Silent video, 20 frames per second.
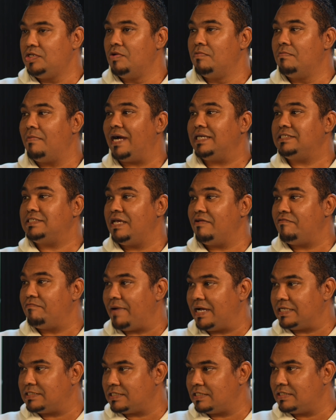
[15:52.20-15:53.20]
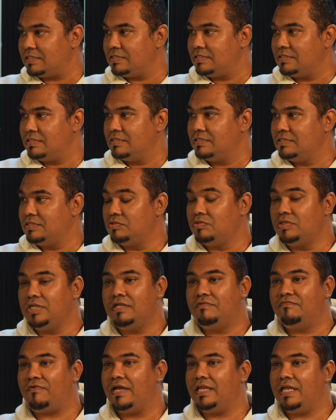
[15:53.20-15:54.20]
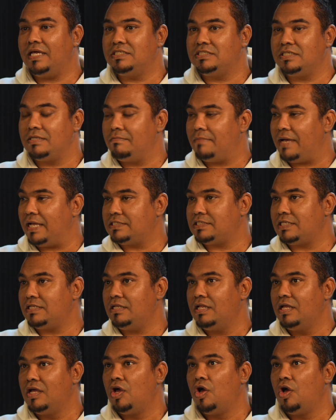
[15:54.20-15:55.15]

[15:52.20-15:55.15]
You must have muscle. You need financial muscle,